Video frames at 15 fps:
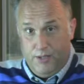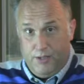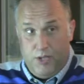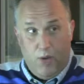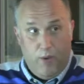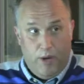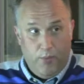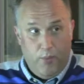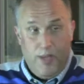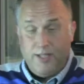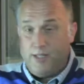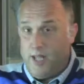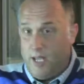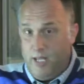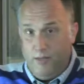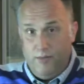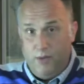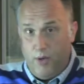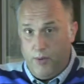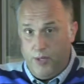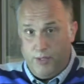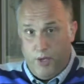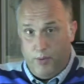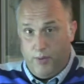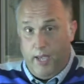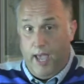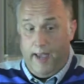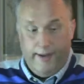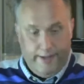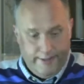So on Wednesday, even though he's
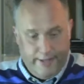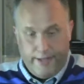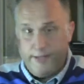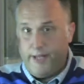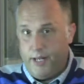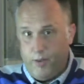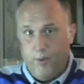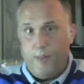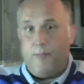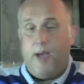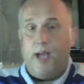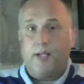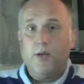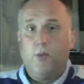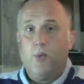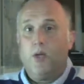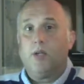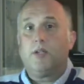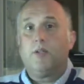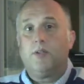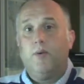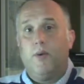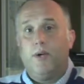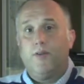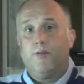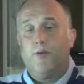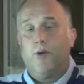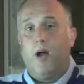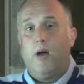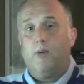okay, and as I said, he went back to work
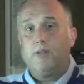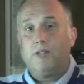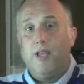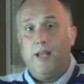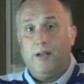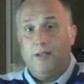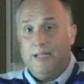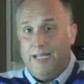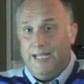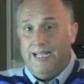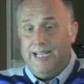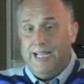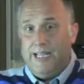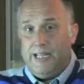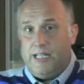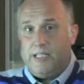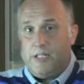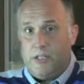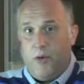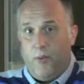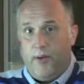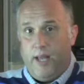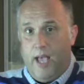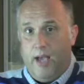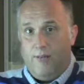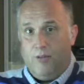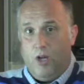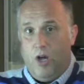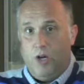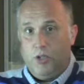24 hours later, this is going to
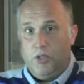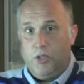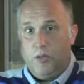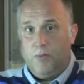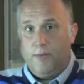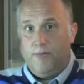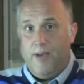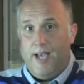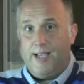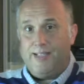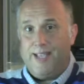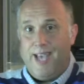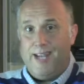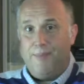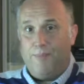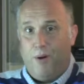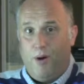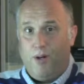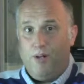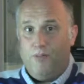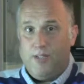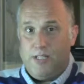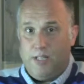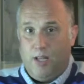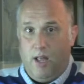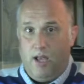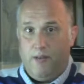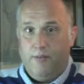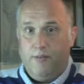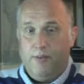have long-term effects, and a part of his
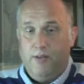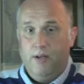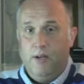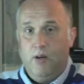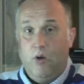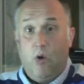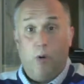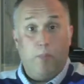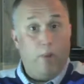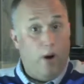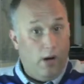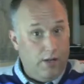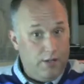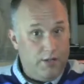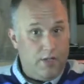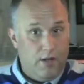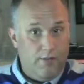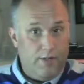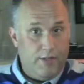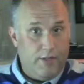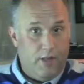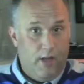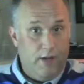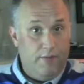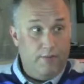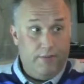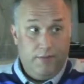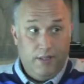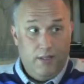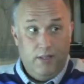life, or parts of his
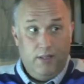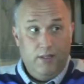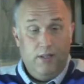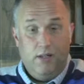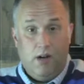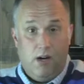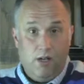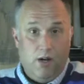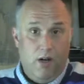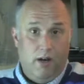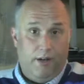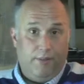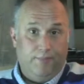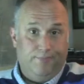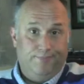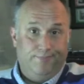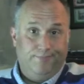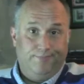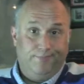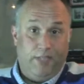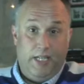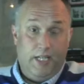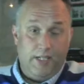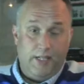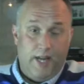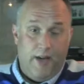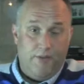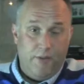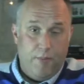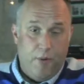life, are gone. He doesn't
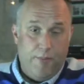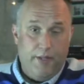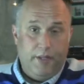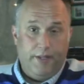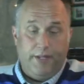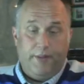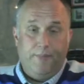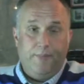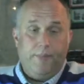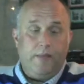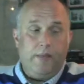have the mobility.